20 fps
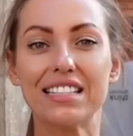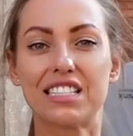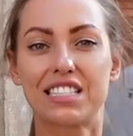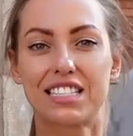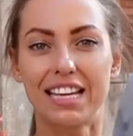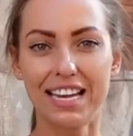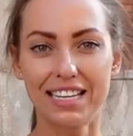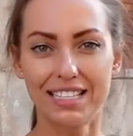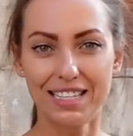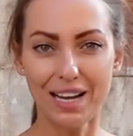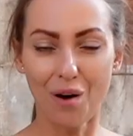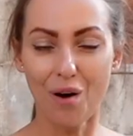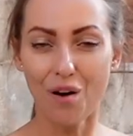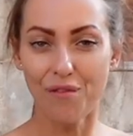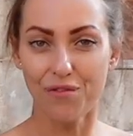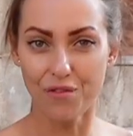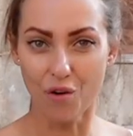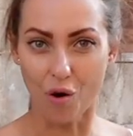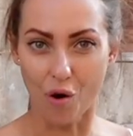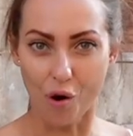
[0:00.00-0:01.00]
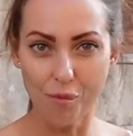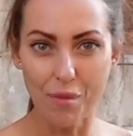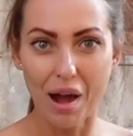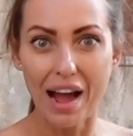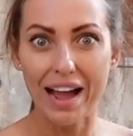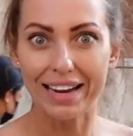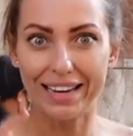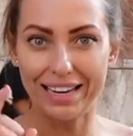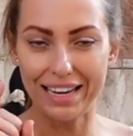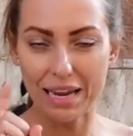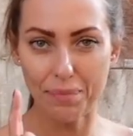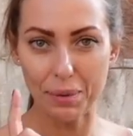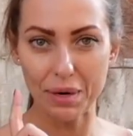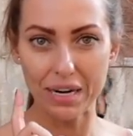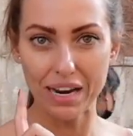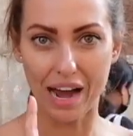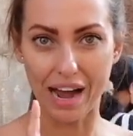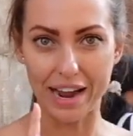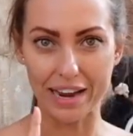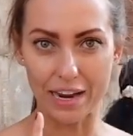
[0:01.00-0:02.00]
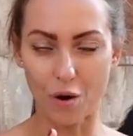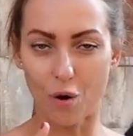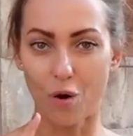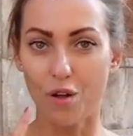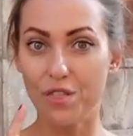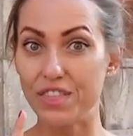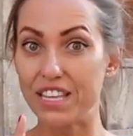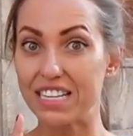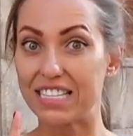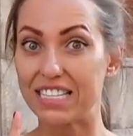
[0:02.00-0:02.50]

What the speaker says: center of Rome, keep an eye on the